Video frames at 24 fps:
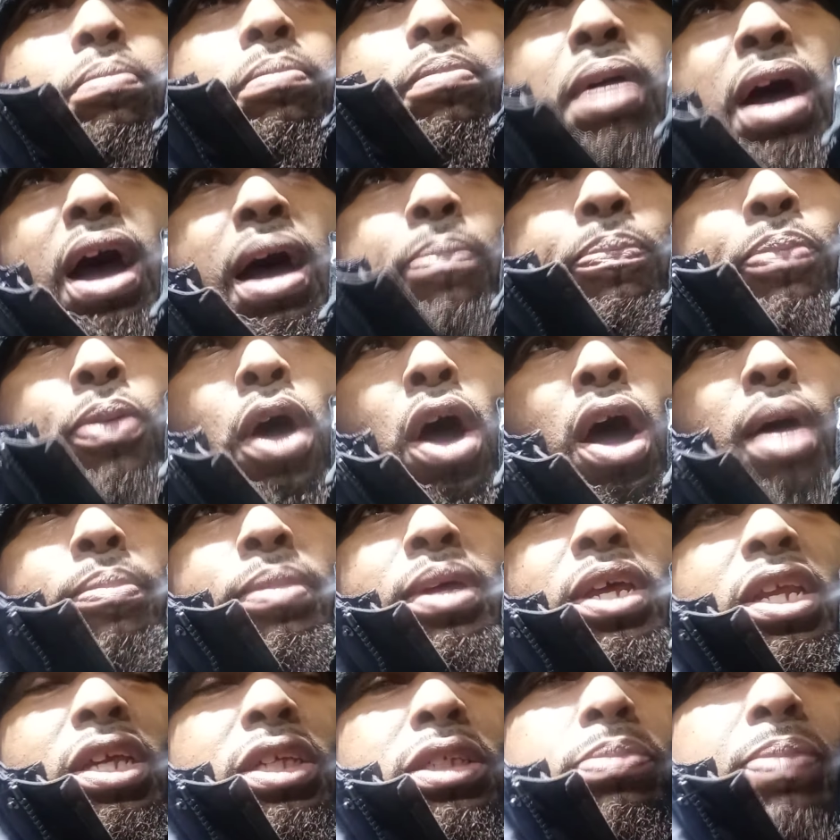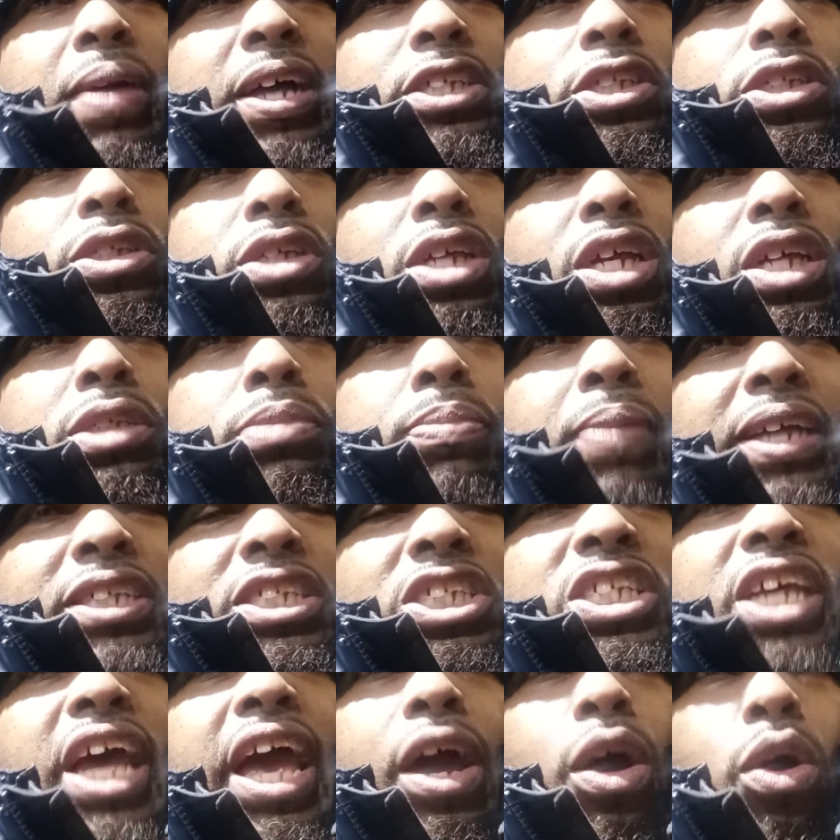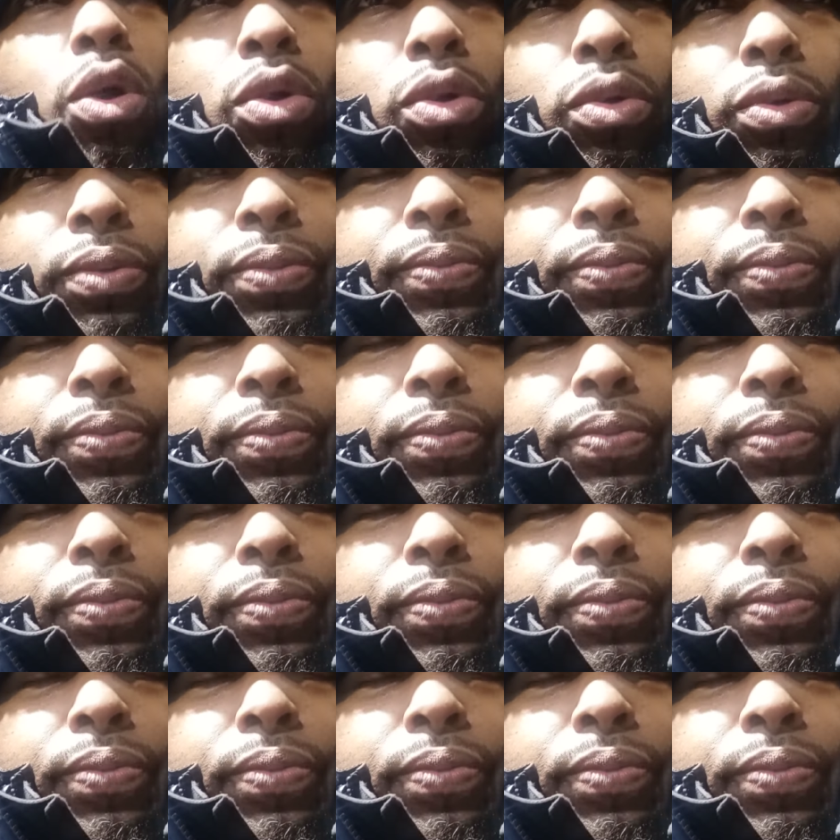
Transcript: My apartment is my is my cell.